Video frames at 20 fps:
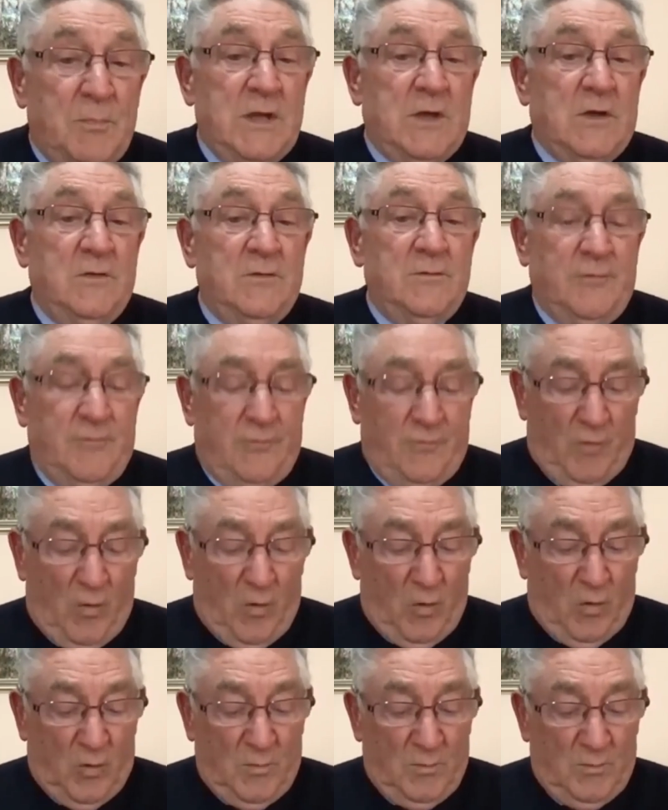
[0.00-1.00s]
be
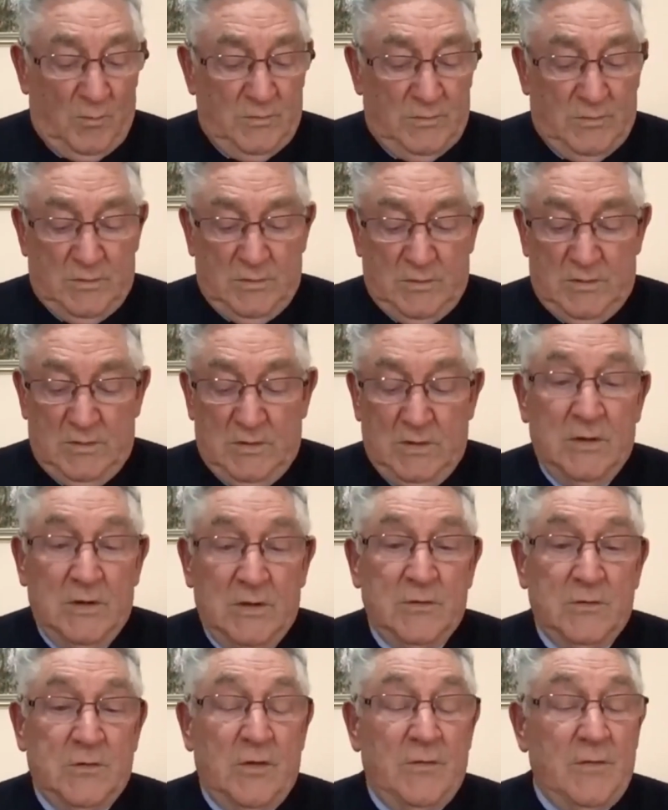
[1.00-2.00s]
conformed
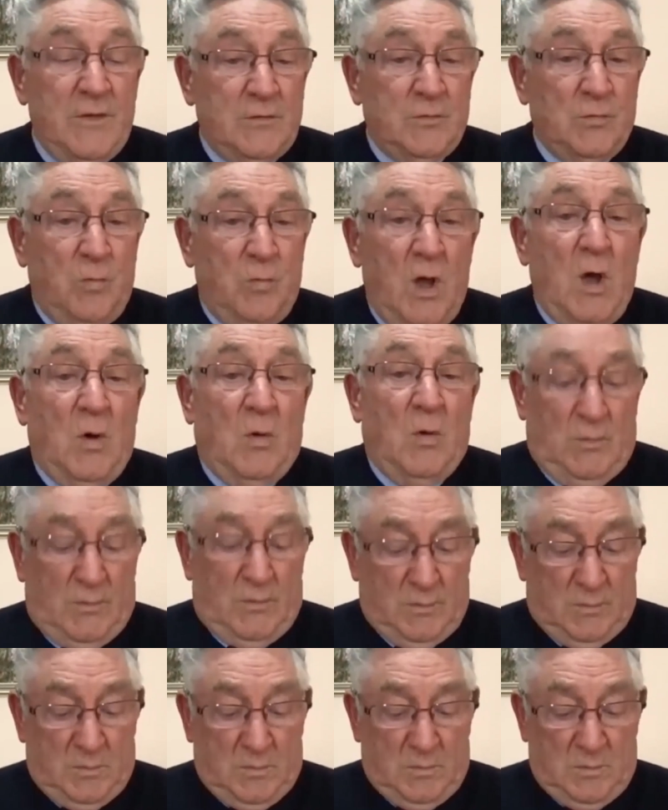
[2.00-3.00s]
to this world,